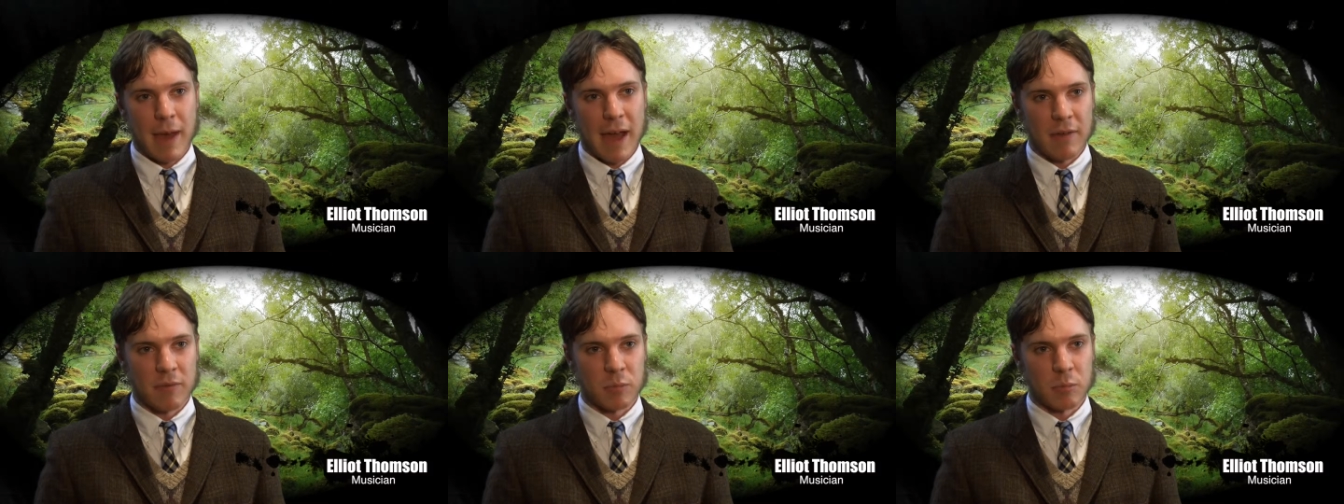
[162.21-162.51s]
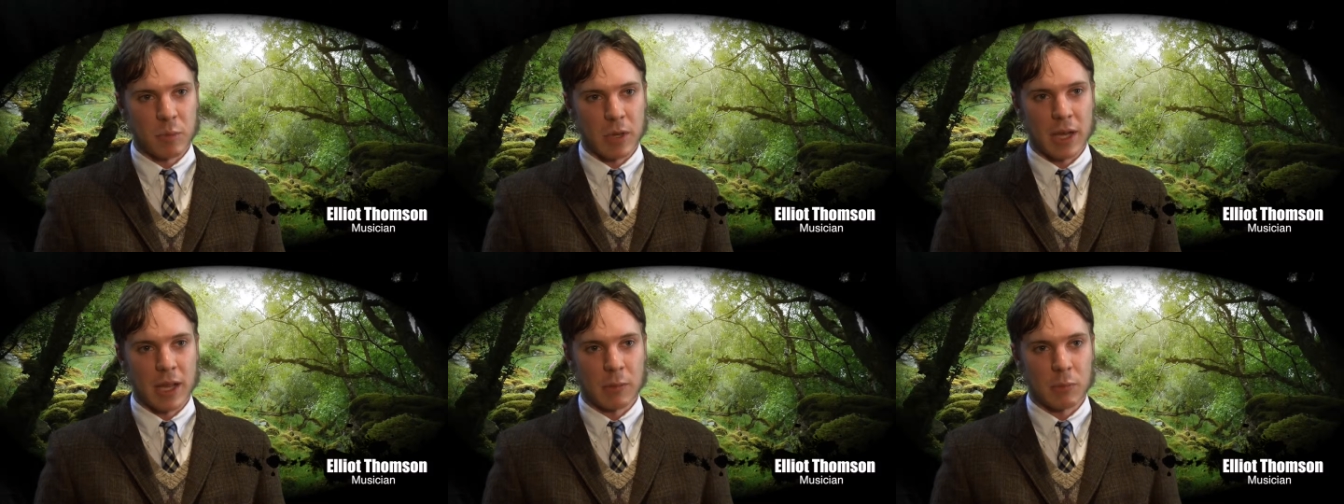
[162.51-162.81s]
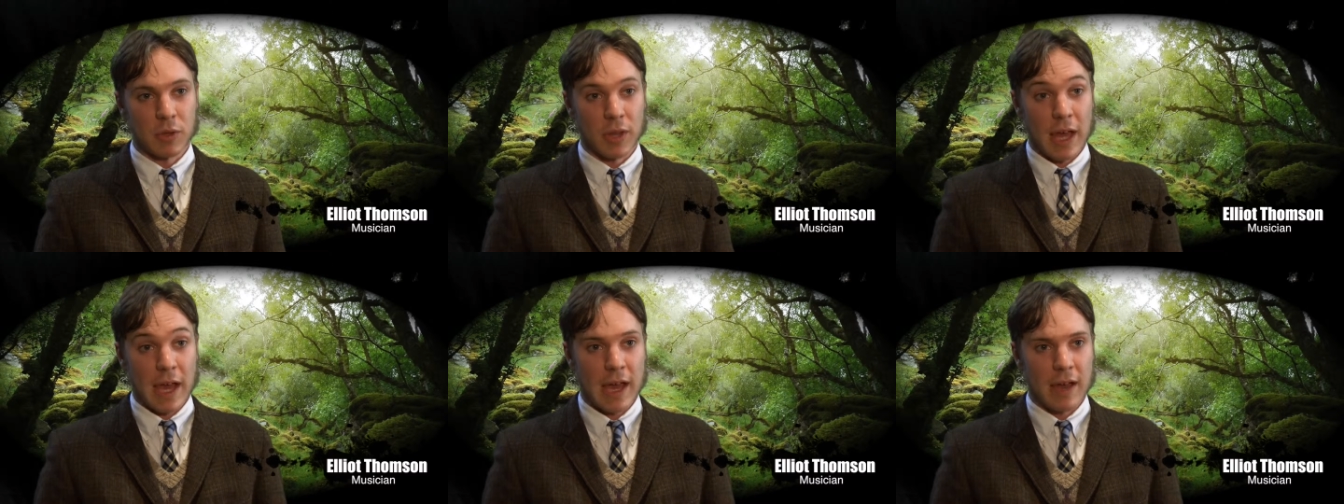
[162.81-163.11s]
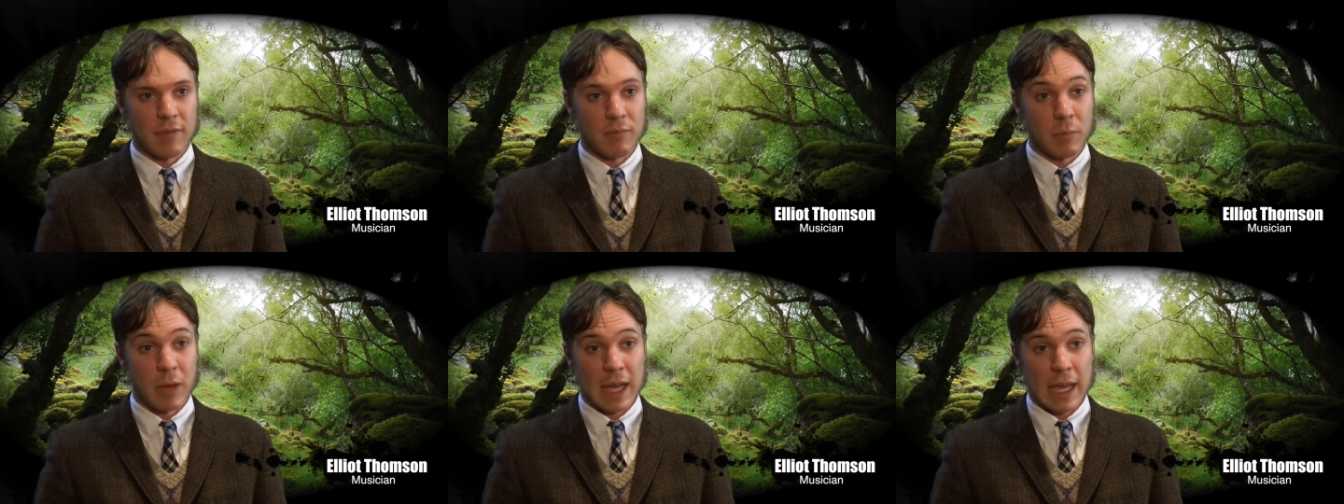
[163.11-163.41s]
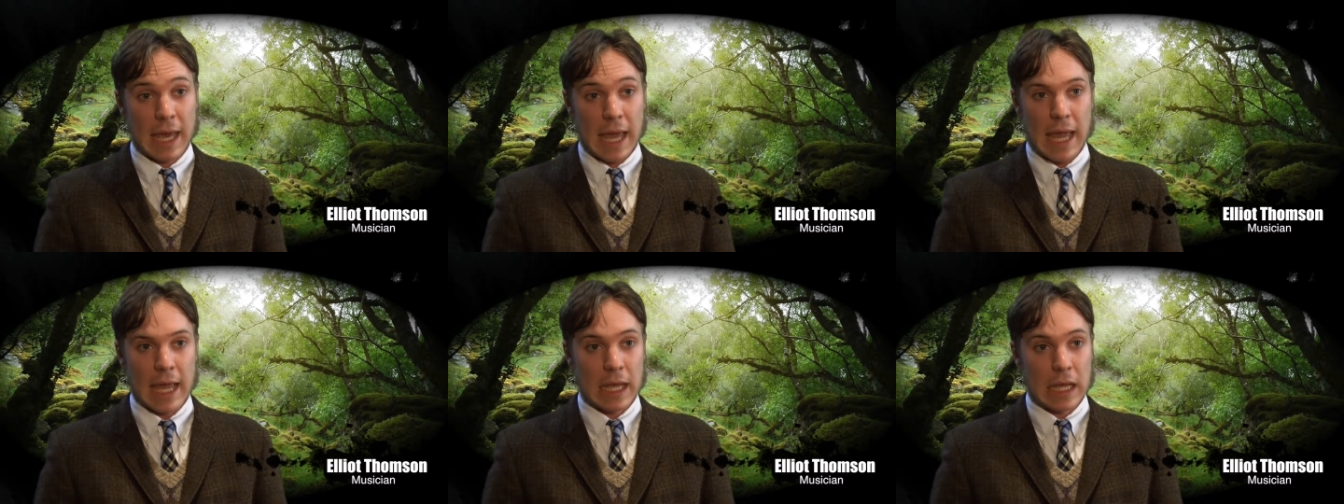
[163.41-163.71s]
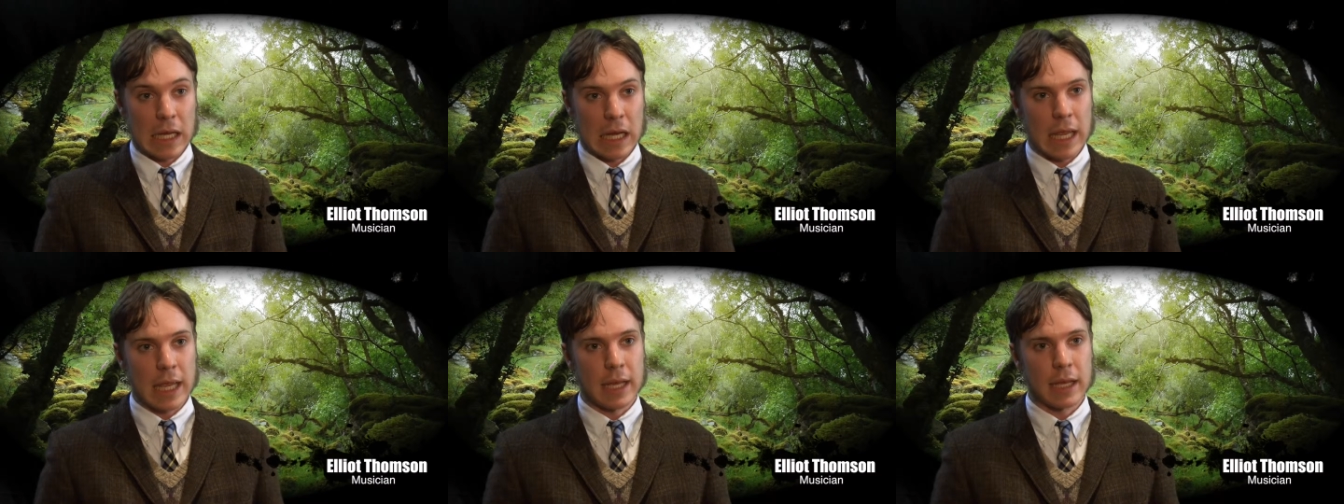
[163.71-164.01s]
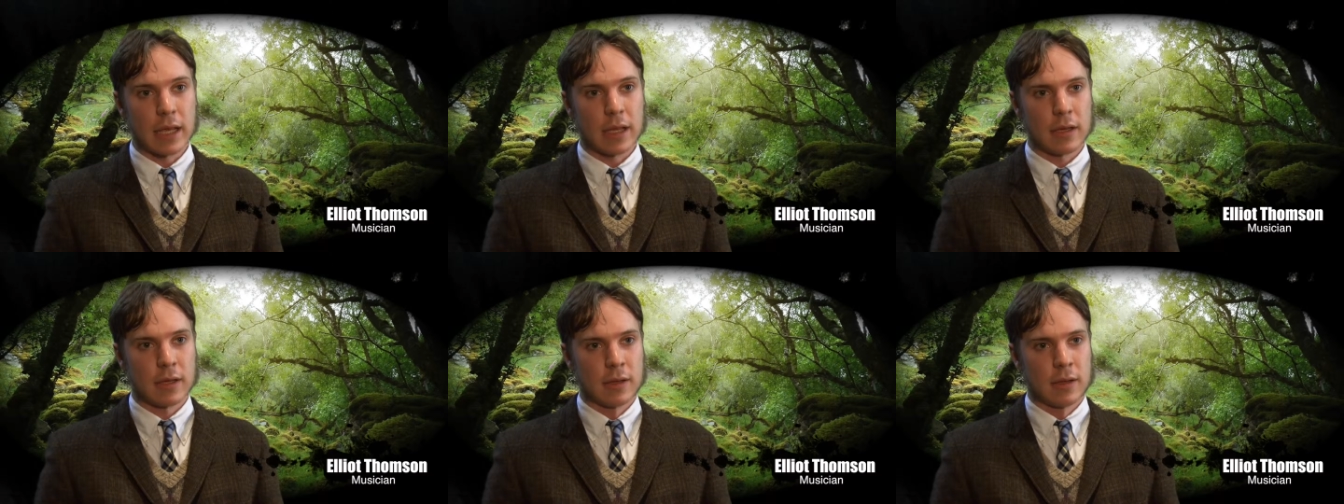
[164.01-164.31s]
haven't been able to have my cake and
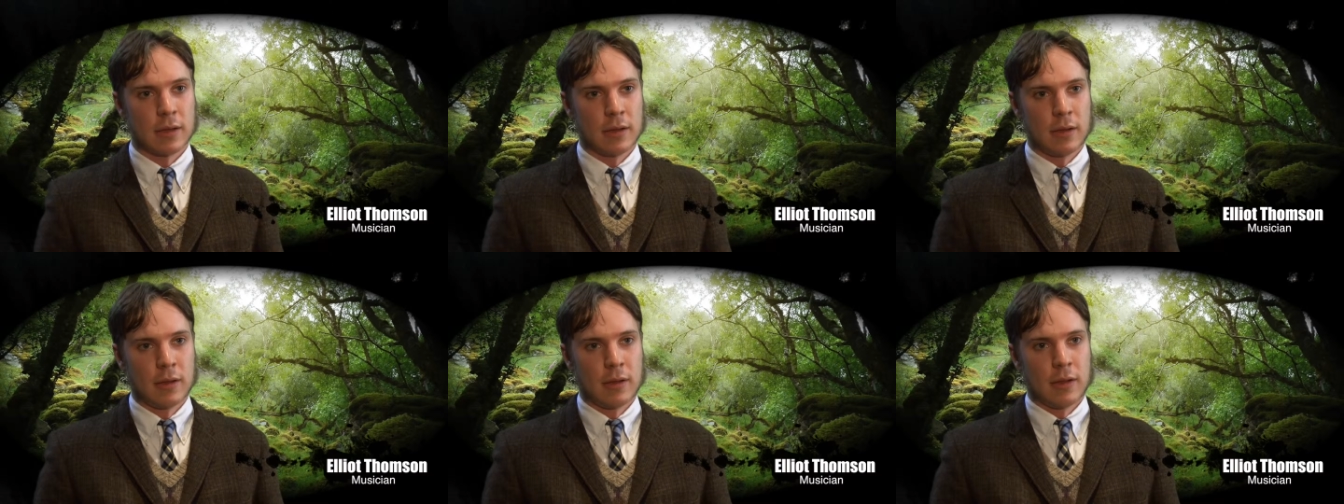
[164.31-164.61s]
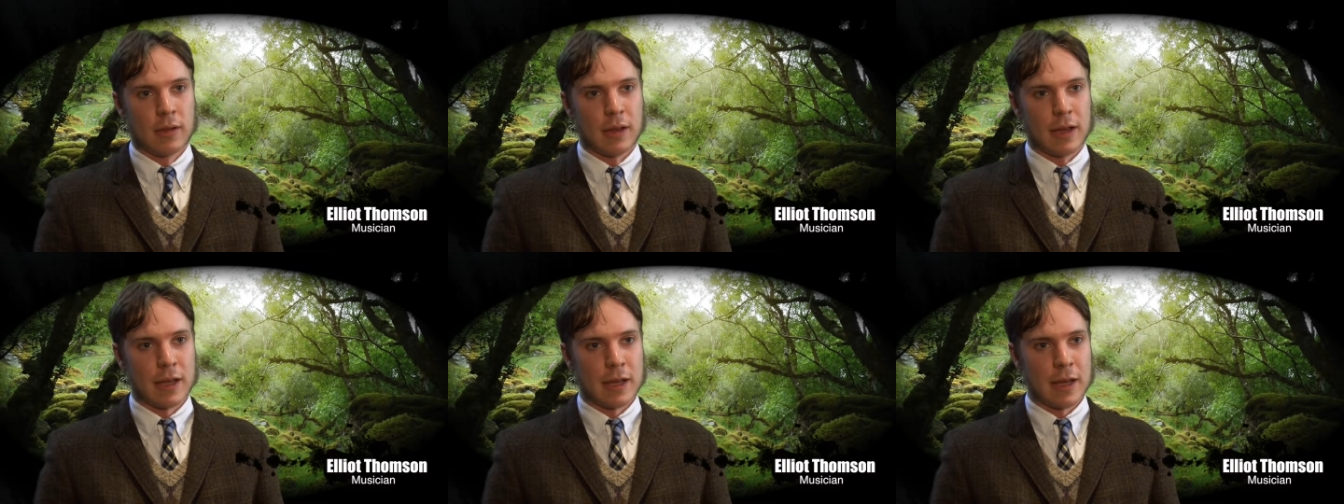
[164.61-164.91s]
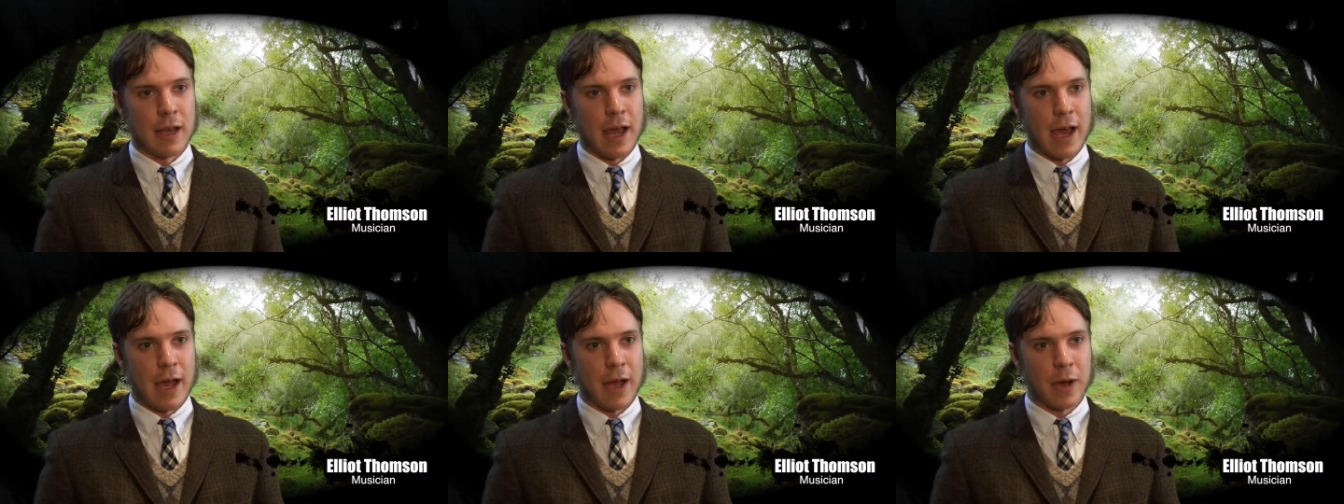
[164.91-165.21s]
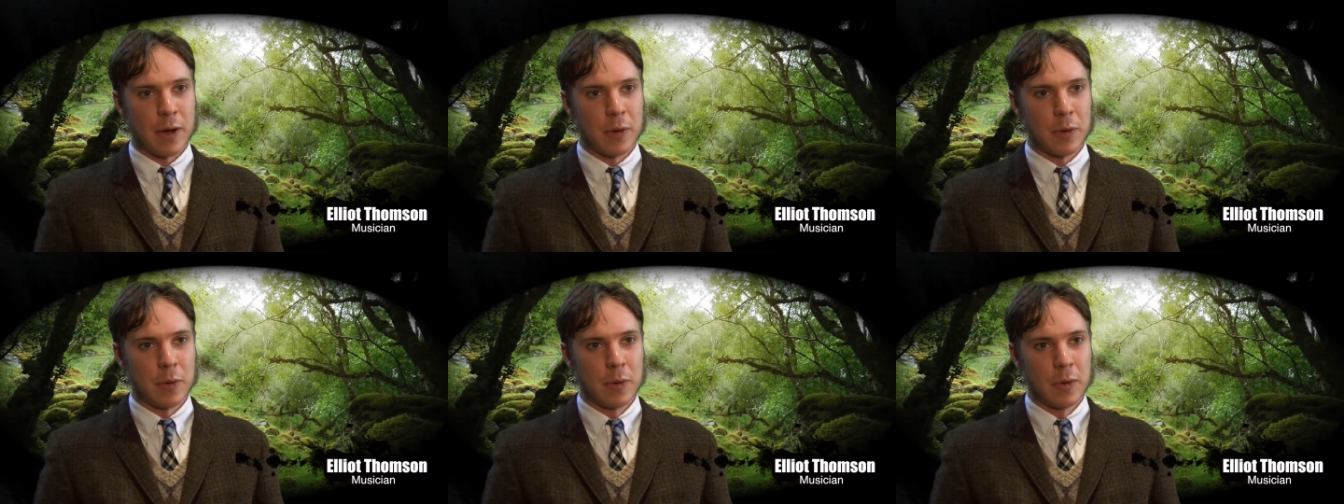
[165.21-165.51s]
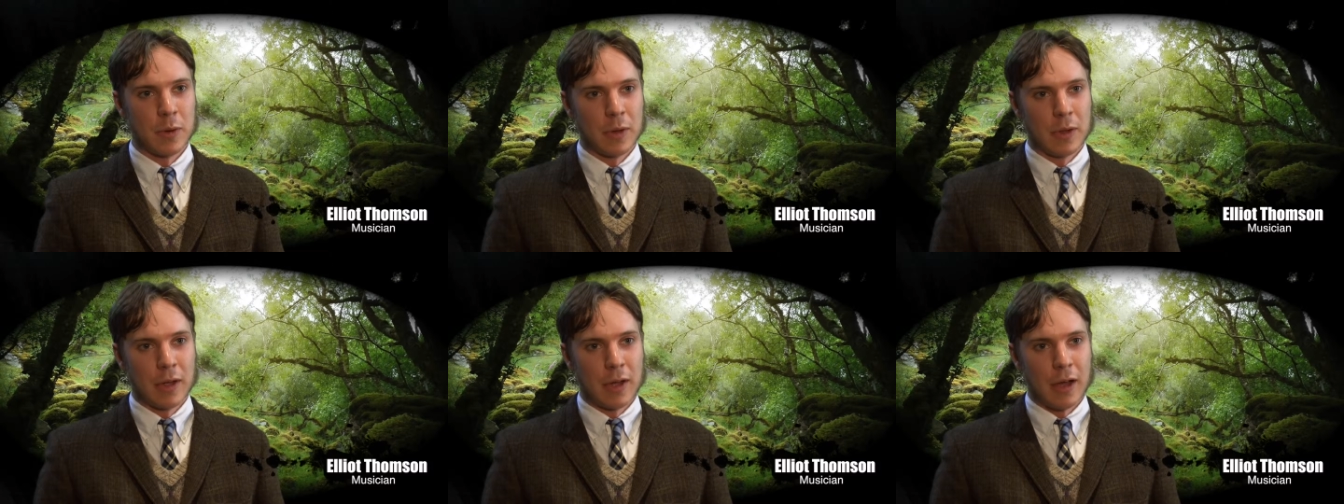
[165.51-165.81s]
eat it. And now